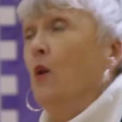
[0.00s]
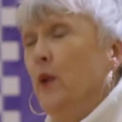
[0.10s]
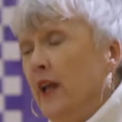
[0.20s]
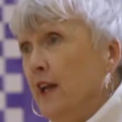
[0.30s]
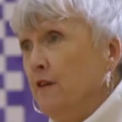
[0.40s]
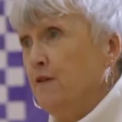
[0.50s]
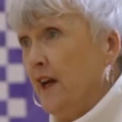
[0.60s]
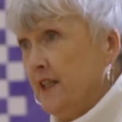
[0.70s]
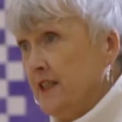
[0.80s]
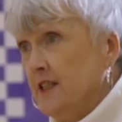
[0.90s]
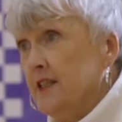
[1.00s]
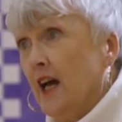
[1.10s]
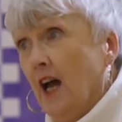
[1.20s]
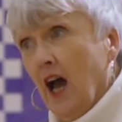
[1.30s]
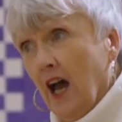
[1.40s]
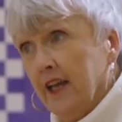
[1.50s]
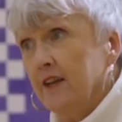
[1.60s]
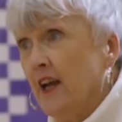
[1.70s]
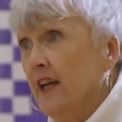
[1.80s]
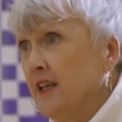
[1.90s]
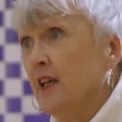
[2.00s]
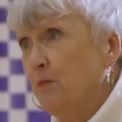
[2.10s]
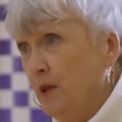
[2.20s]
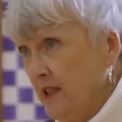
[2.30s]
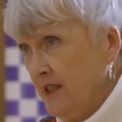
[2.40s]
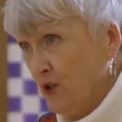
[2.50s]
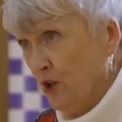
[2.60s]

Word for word: We invited a high-ranking police